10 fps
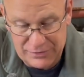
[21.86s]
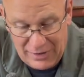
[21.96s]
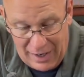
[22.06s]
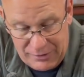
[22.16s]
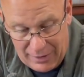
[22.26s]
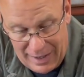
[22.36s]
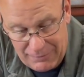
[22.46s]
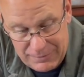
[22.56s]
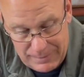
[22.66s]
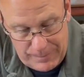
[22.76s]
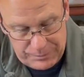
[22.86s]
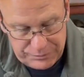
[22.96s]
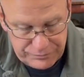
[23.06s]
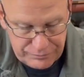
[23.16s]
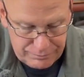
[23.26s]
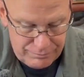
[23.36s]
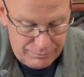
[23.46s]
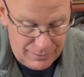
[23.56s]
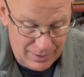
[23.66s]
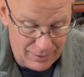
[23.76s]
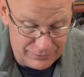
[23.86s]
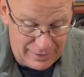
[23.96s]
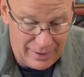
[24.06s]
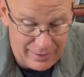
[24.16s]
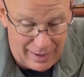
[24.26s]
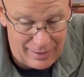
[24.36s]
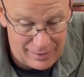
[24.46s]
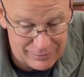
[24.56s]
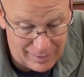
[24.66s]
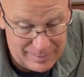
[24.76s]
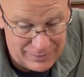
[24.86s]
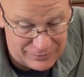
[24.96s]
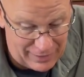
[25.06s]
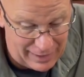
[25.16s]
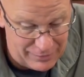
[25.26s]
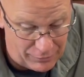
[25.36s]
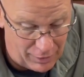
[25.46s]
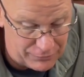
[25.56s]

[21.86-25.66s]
side draft because, yeah, the air does come in the side. It draws